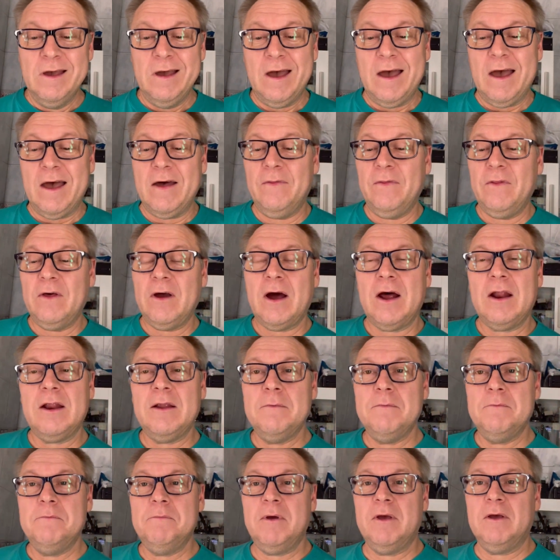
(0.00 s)
And the
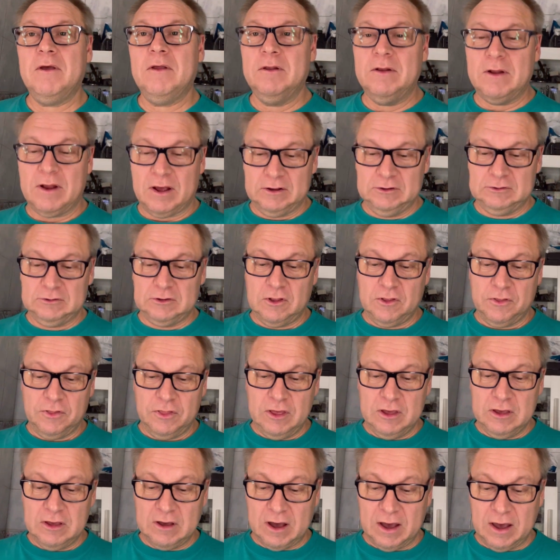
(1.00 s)
other big nice
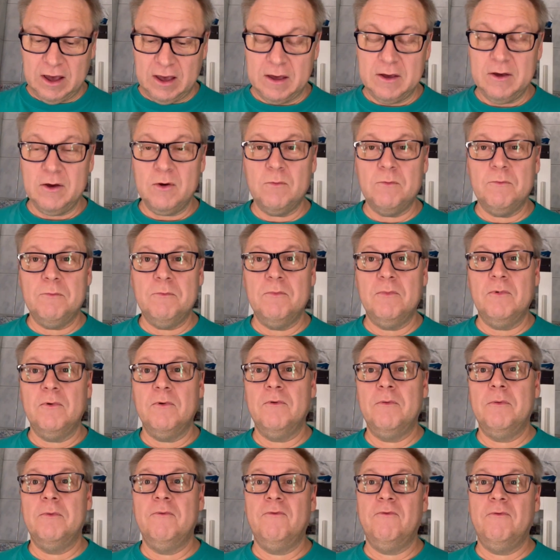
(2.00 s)
thing I
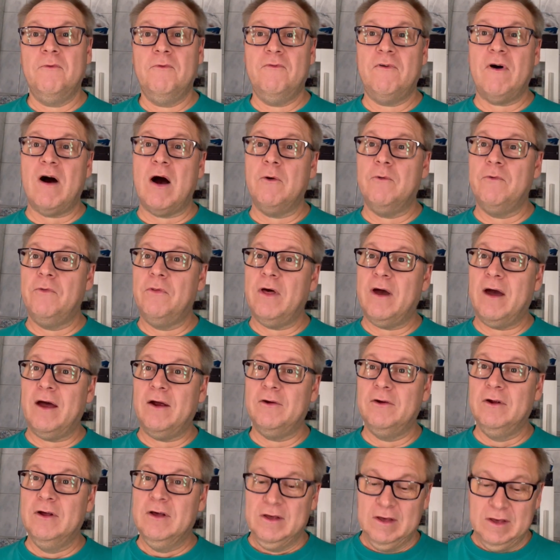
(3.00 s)
found
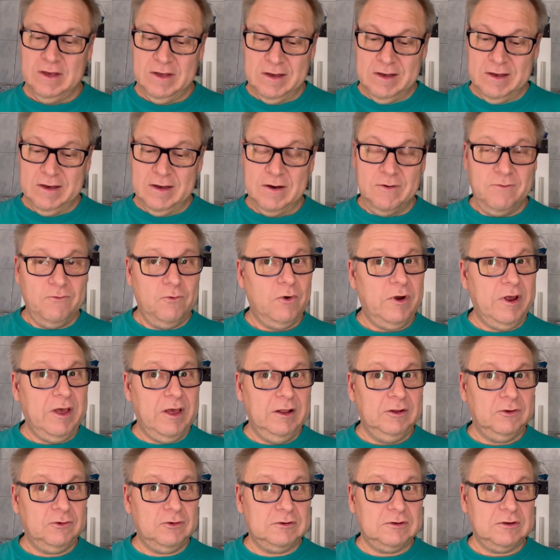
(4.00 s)
there, very
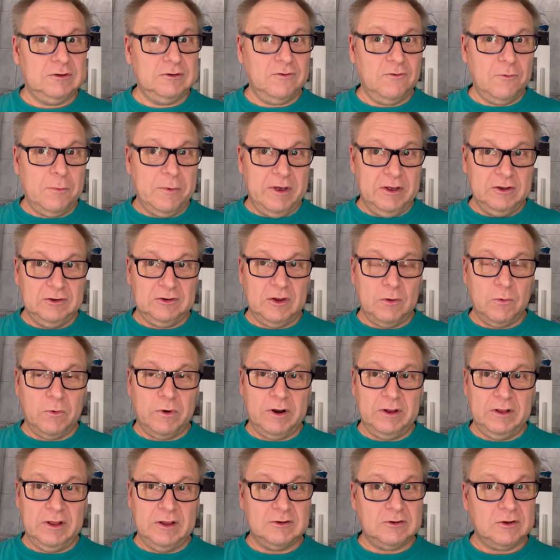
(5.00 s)
interesting for me to see
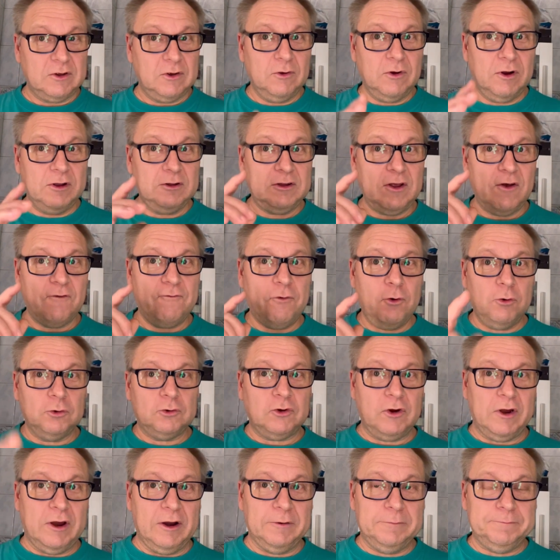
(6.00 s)
what it is. You're gonna see a
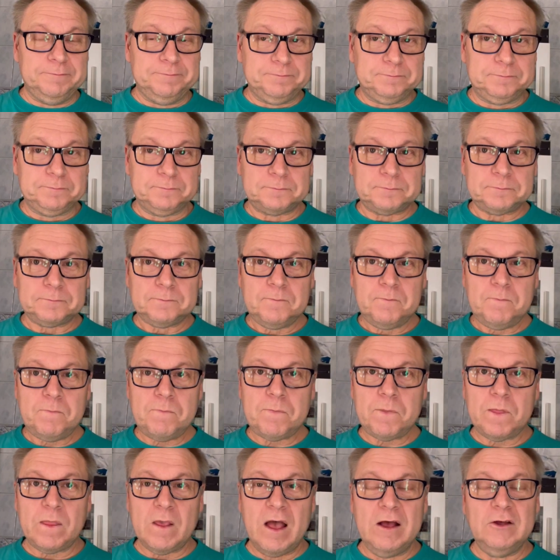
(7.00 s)
photo here.
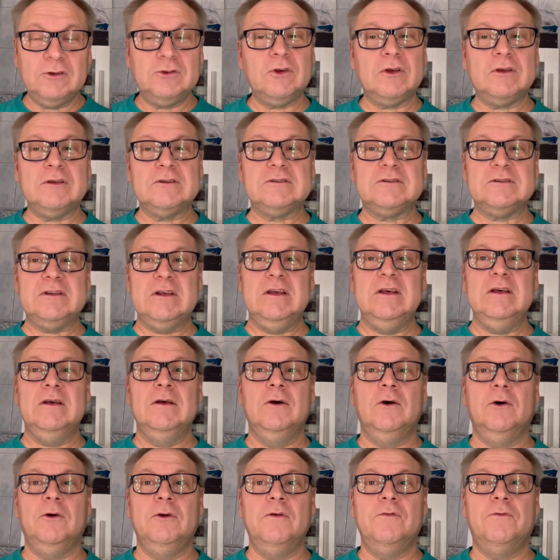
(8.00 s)
As you can see
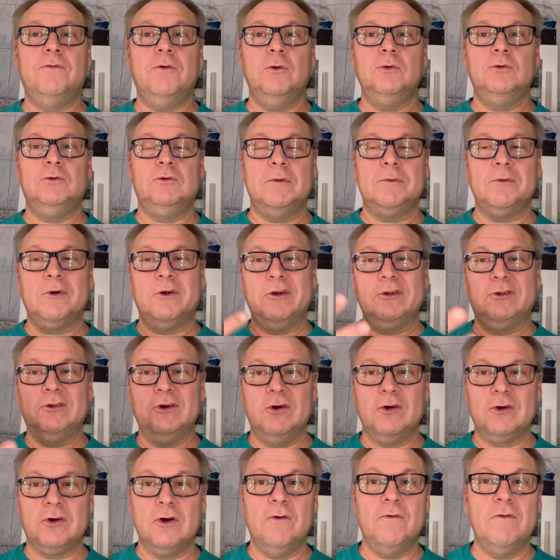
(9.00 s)
on the photo, I'm gonna
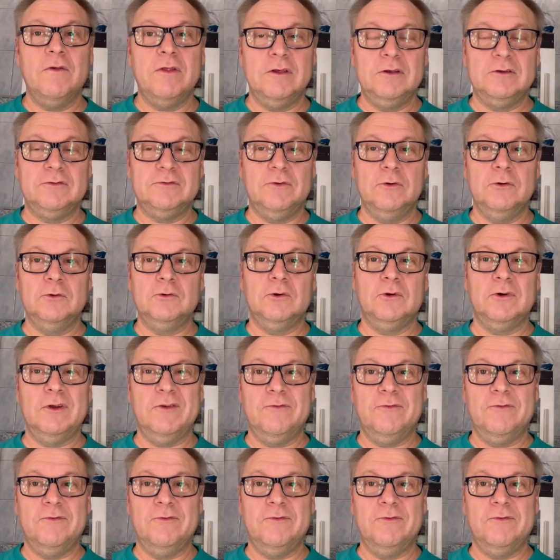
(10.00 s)
talk over this photo.